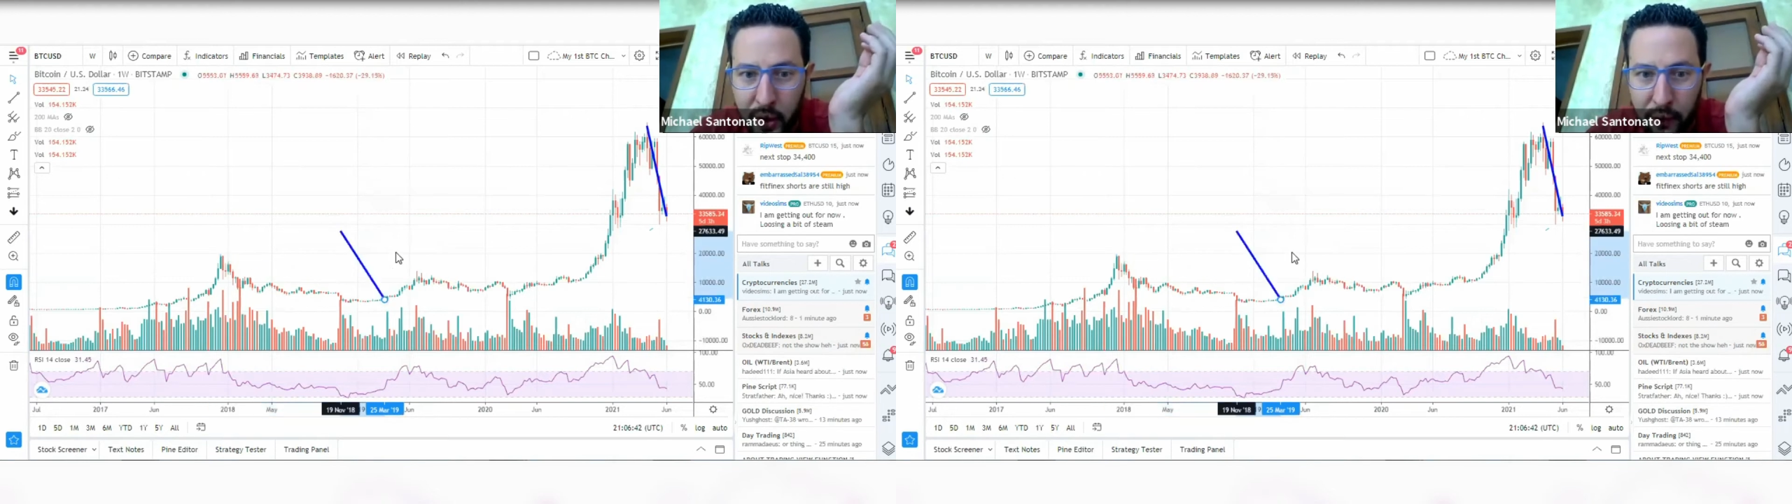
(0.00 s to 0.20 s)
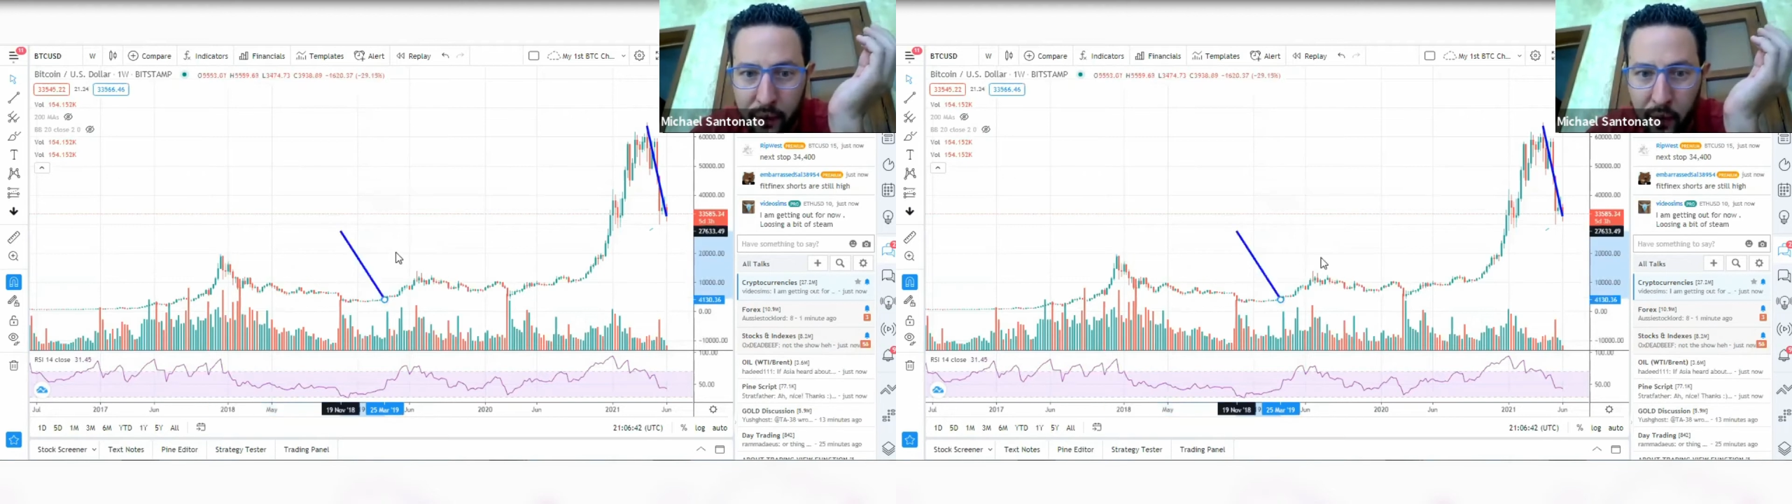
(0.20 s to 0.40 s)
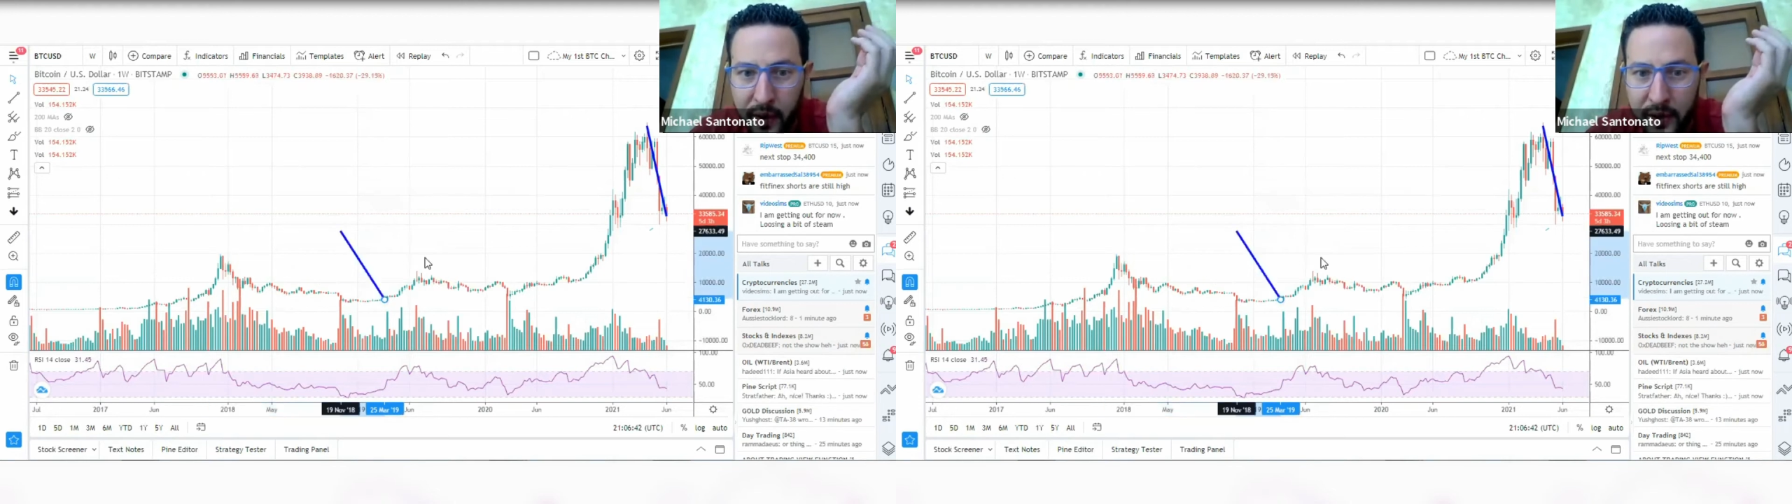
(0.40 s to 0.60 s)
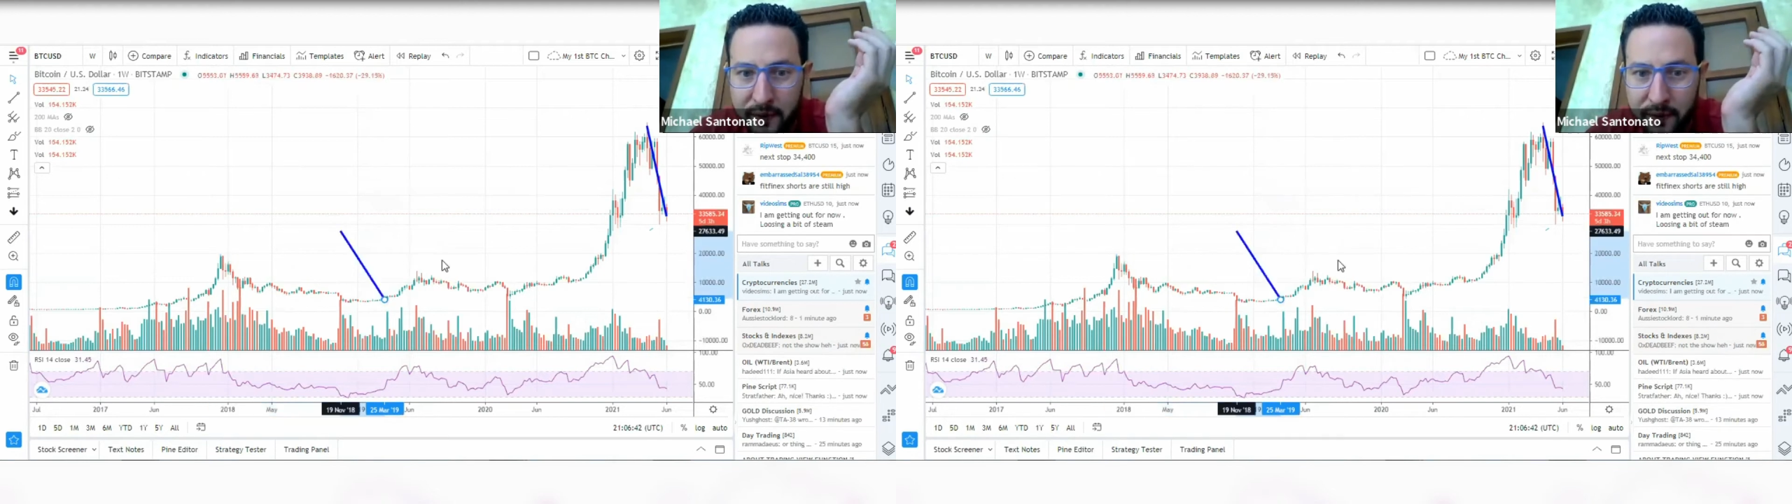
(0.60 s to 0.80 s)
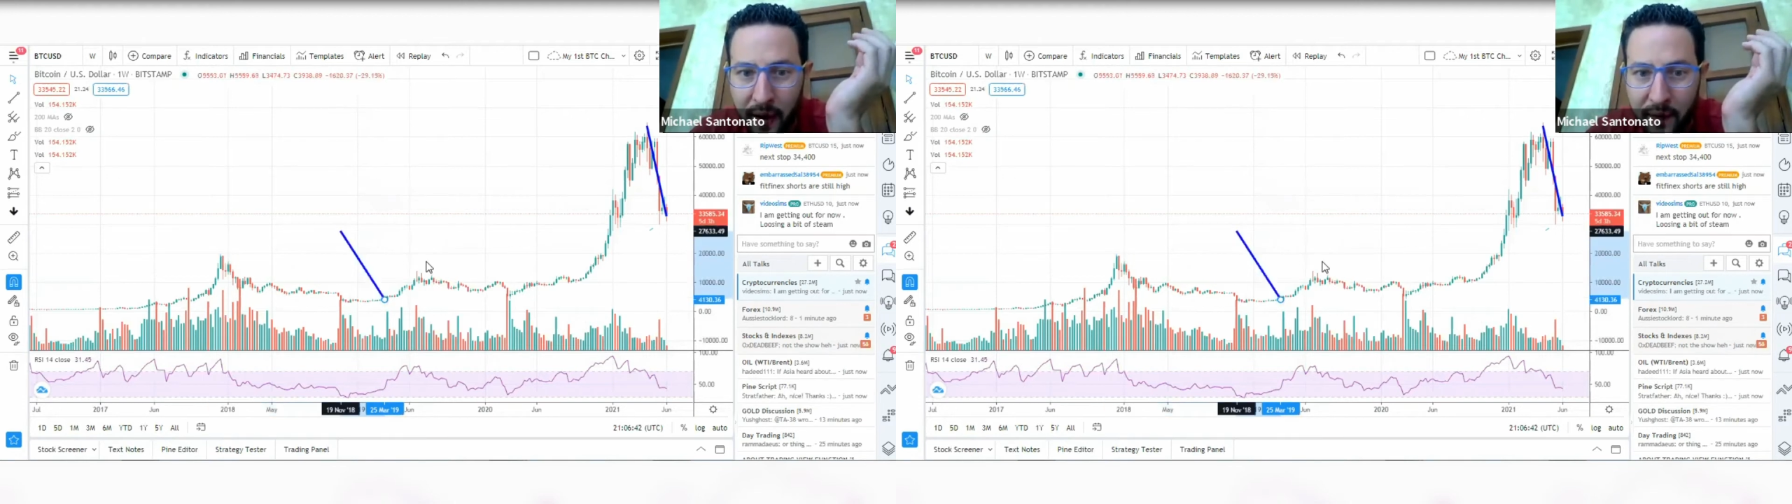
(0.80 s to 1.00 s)
$4,000,
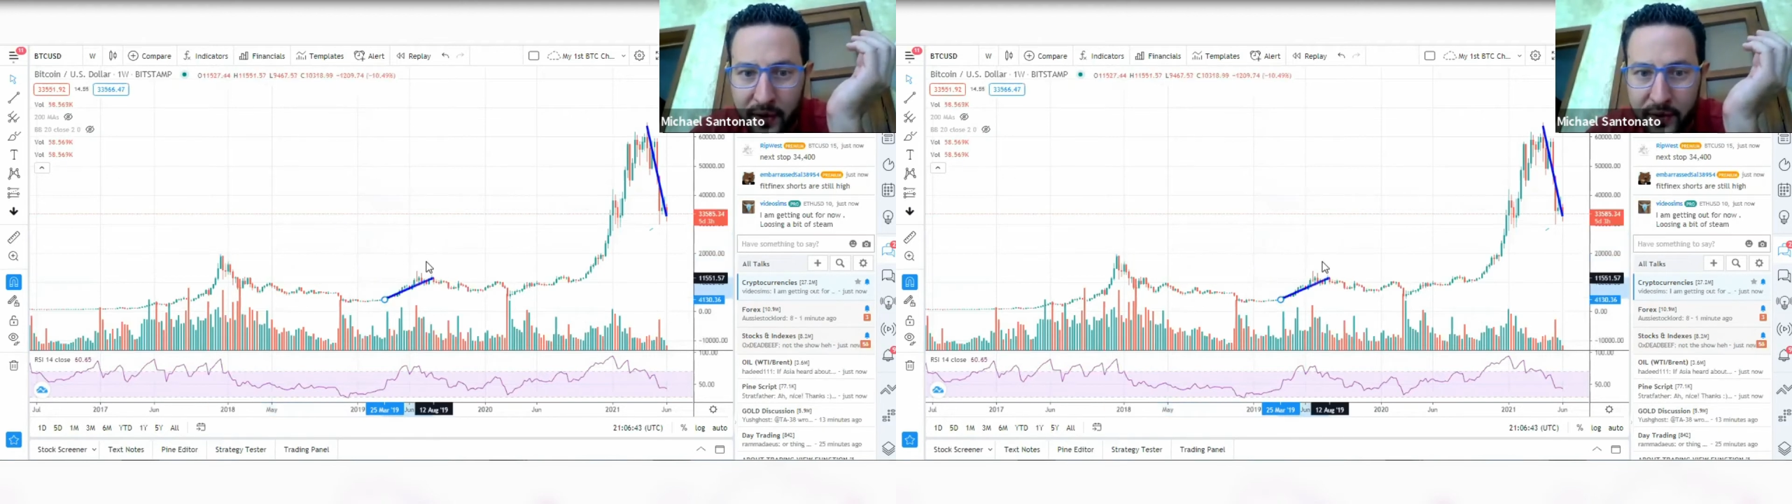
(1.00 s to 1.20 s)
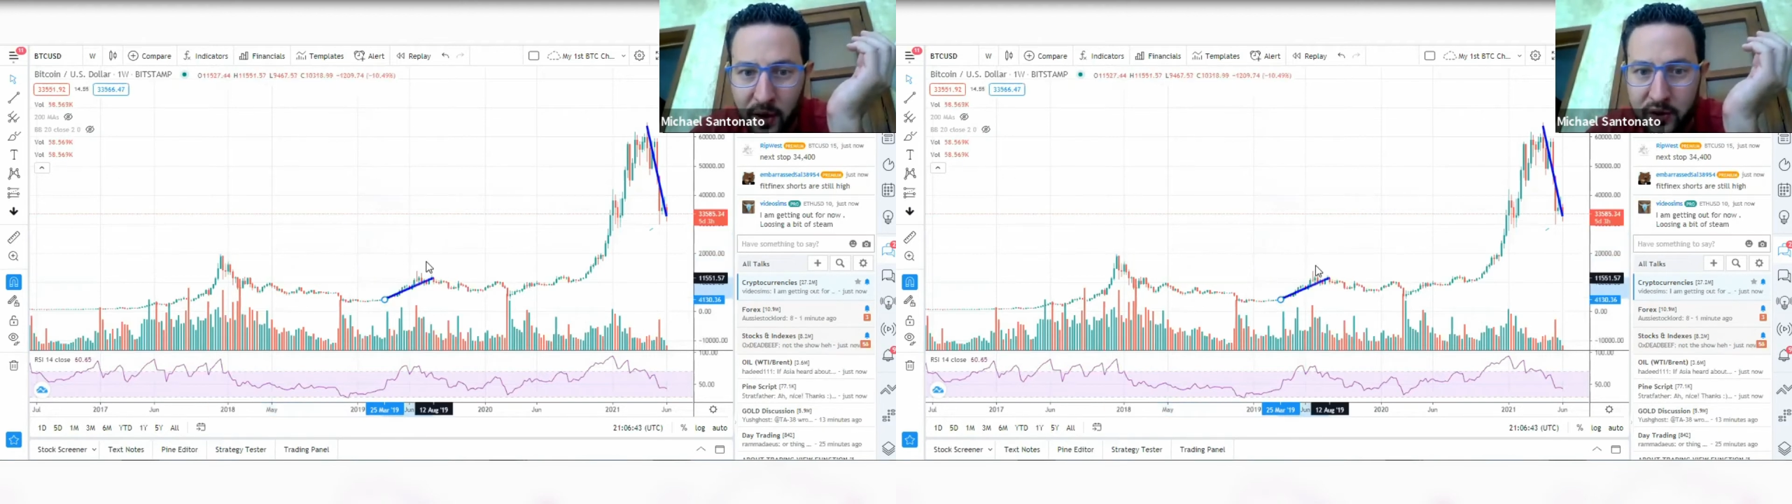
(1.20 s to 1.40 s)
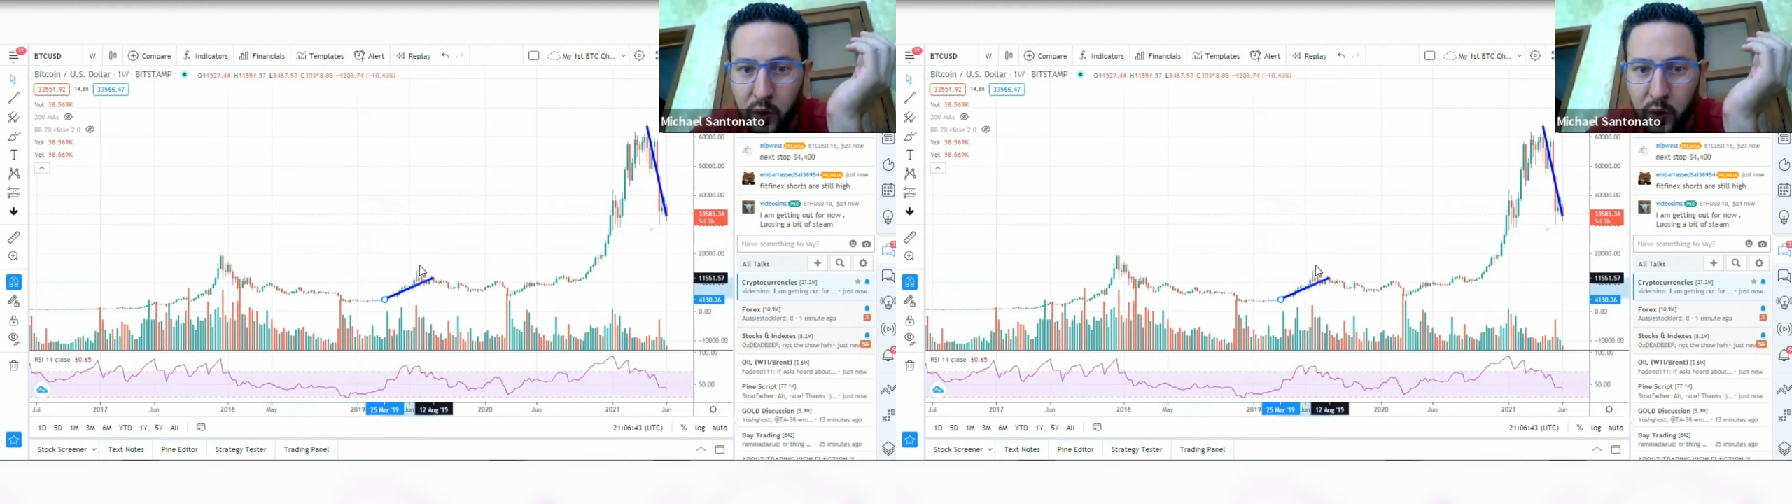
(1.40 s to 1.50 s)
$5,000.